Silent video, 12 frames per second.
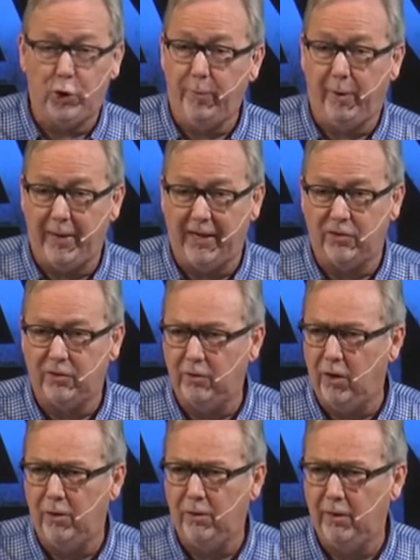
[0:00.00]
Uber means?
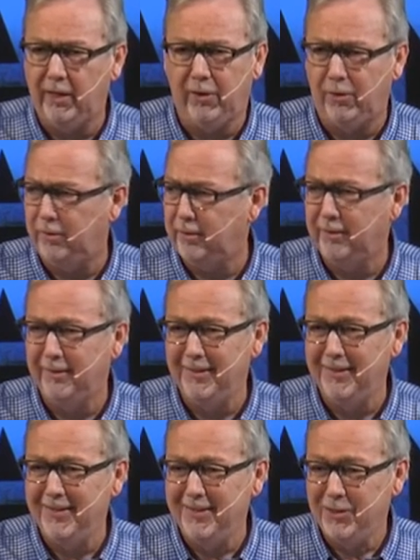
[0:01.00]
No, I don't.
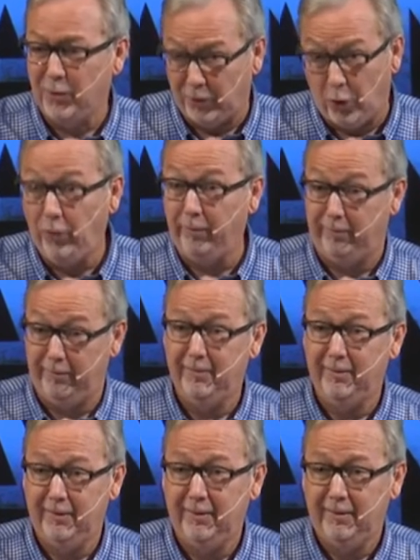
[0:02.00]
So I told him.
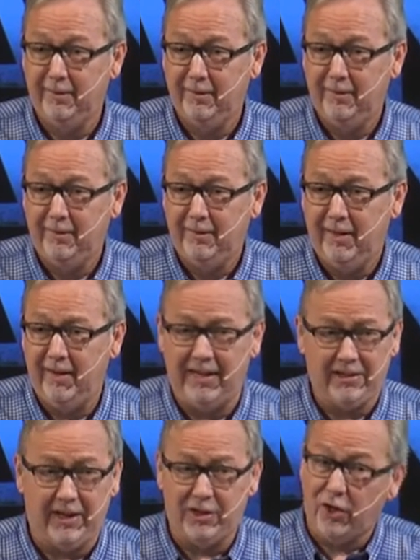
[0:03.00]
And I
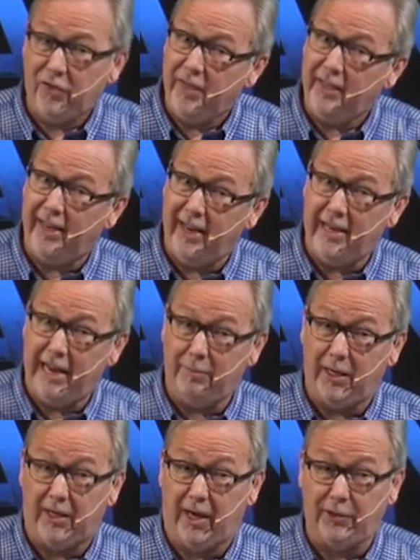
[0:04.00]
said, It's a good thing they didn't name
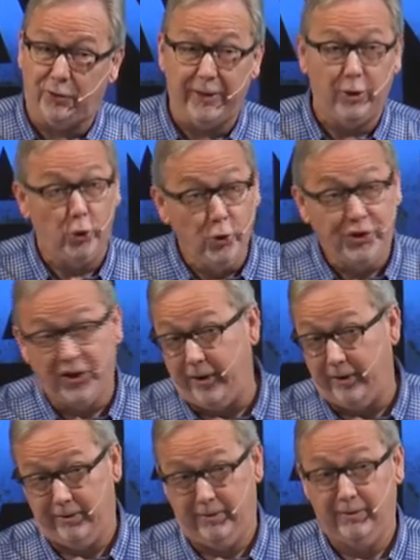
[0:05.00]
the country Unter.